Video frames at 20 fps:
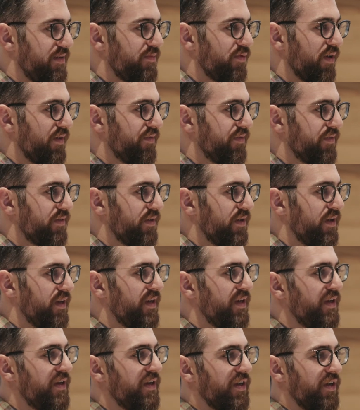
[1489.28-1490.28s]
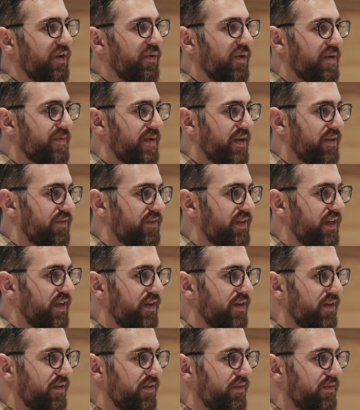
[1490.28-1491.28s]
debriefs, you write them on a
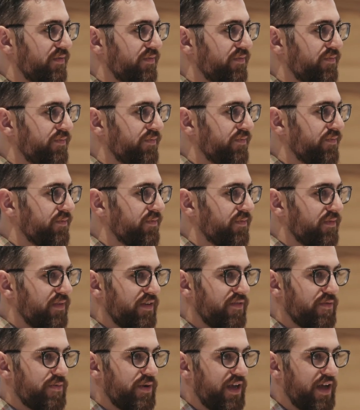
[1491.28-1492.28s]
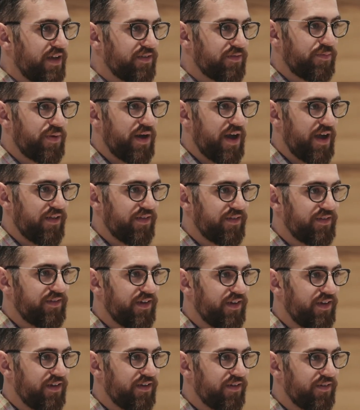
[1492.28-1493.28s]
sticky note. Everybody has a pile of
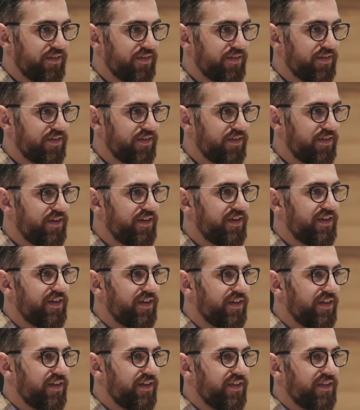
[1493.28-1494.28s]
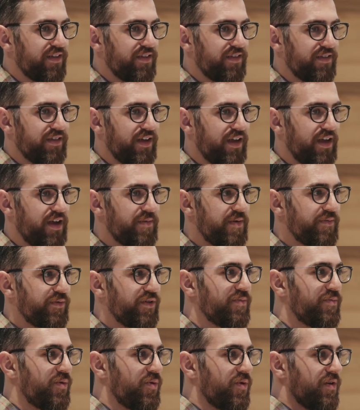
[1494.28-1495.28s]
sticky notes. They come up
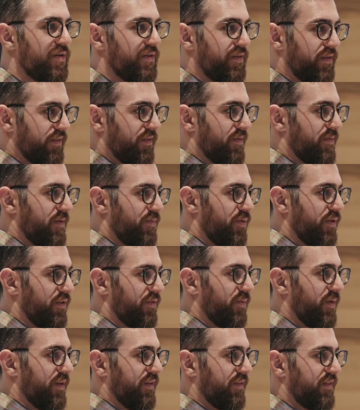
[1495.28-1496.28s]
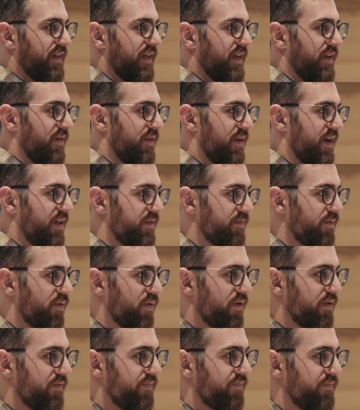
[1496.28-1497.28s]
to the board, someone puts one sticky note on the
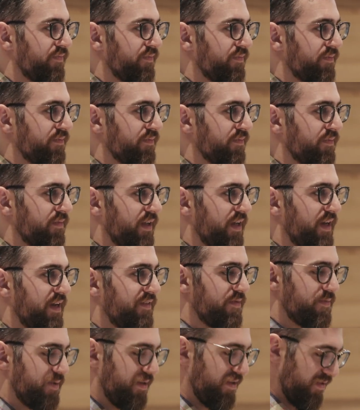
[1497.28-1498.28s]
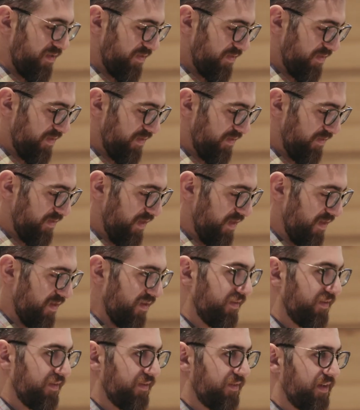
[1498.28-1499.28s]
board, and everybody looks at their sticky
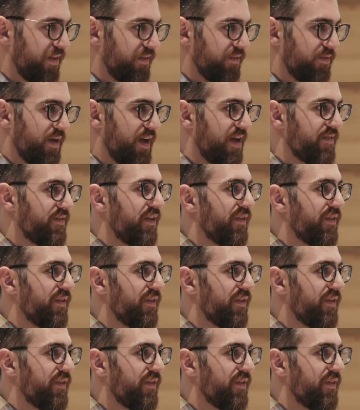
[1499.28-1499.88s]
notes and says, do I have